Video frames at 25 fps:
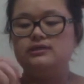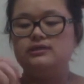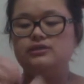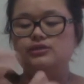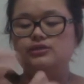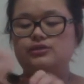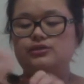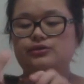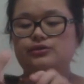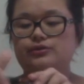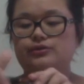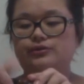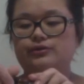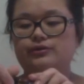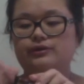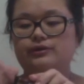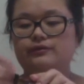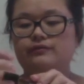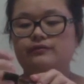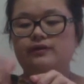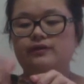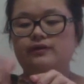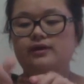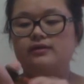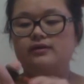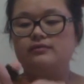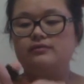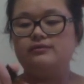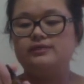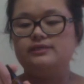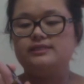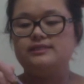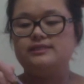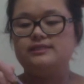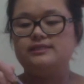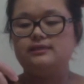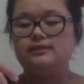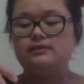So if Hannah
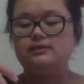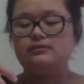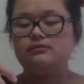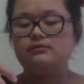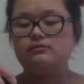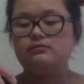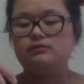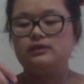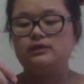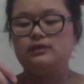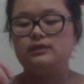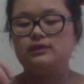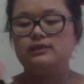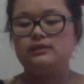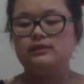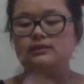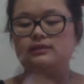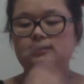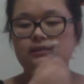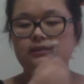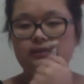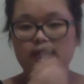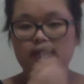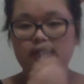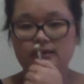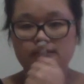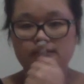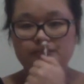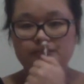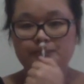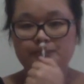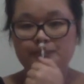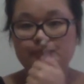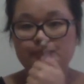is sick or anything like that,